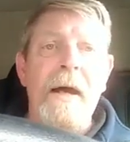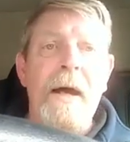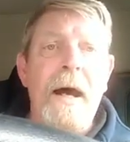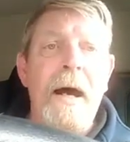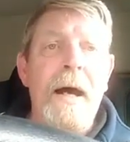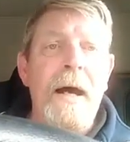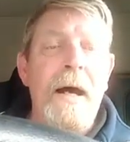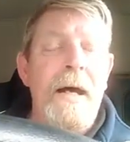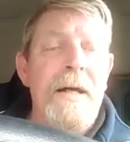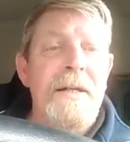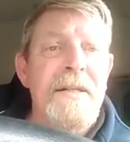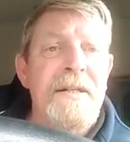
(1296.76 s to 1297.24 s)

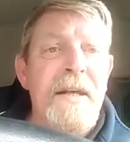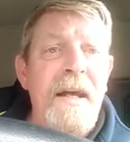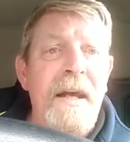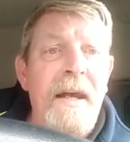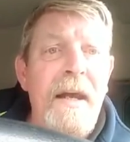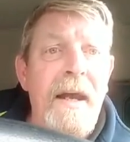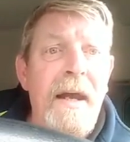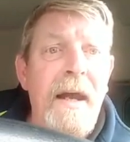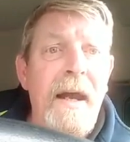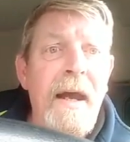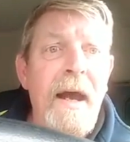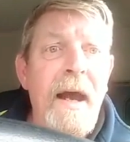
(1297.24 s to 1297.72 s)
is
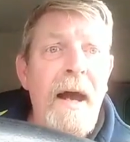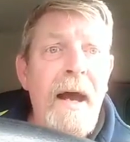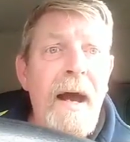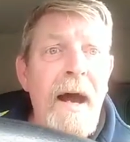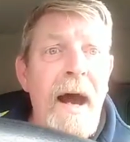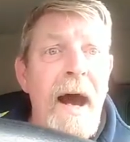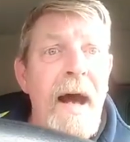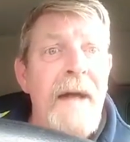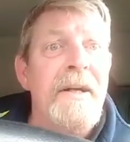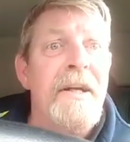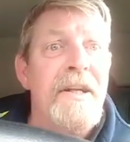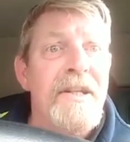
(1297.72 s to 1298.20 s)
in
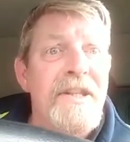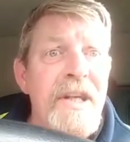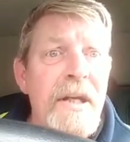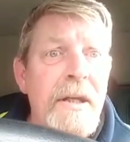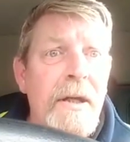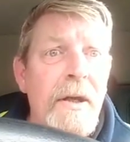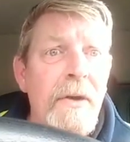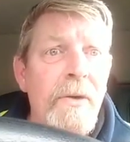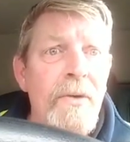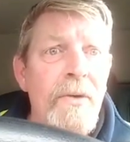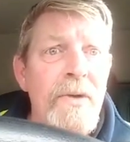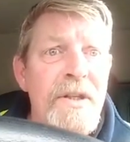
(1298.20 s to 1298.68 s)
a
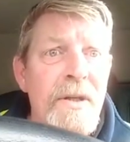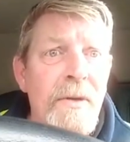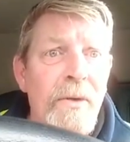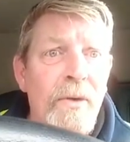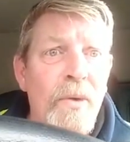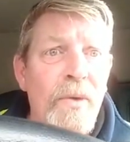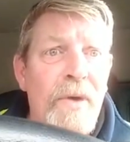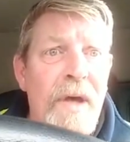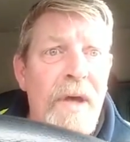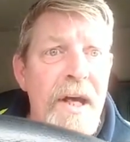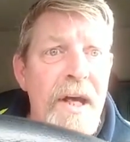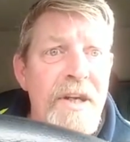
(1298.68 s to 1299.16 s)
secret
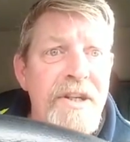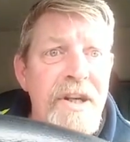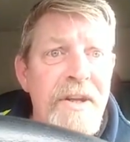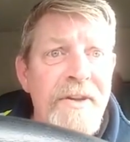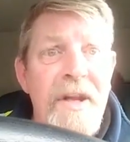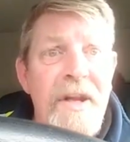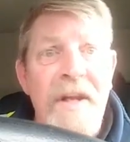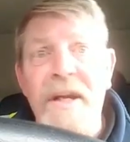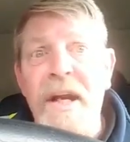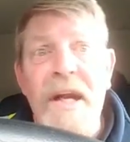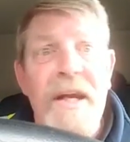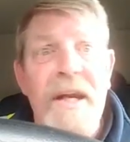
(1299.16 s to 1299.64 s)

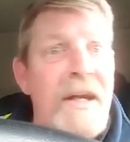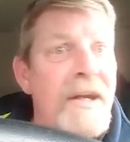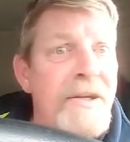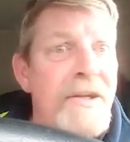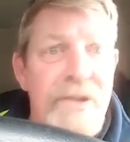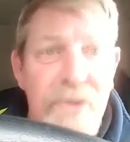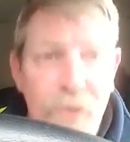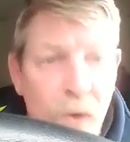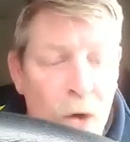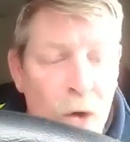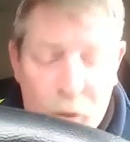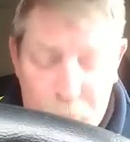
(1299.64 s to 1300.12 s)
location that Nene
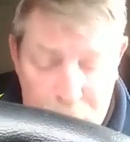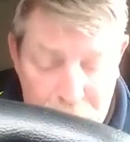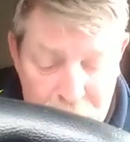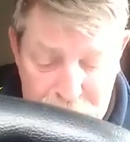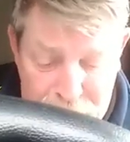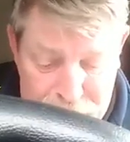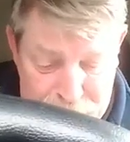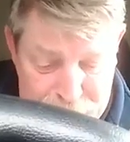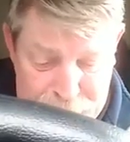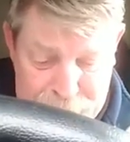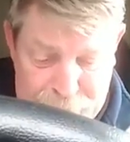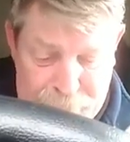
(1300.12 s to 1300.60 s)
is know about.